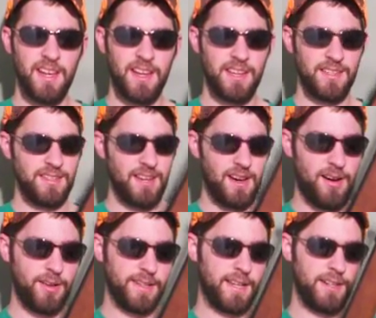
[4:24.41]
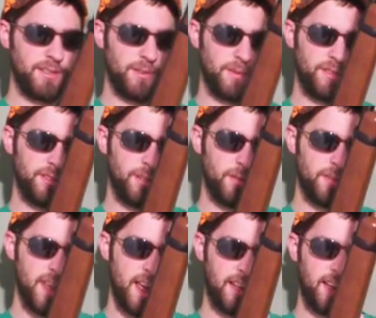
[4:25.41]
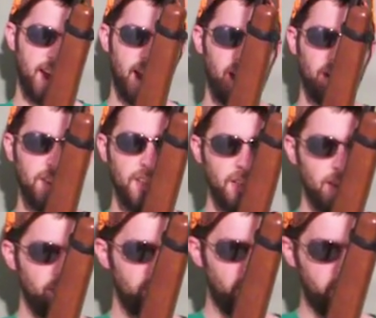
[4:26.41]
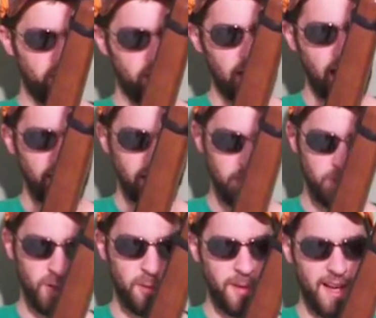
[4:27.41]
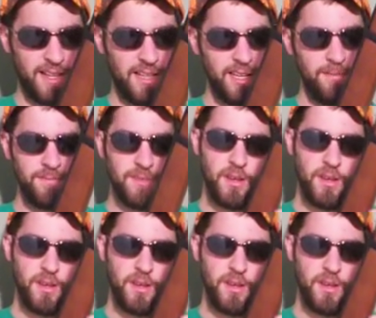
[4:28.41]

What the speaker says: and all you gotta do is, you know, take it out, flip it around, and put it back in.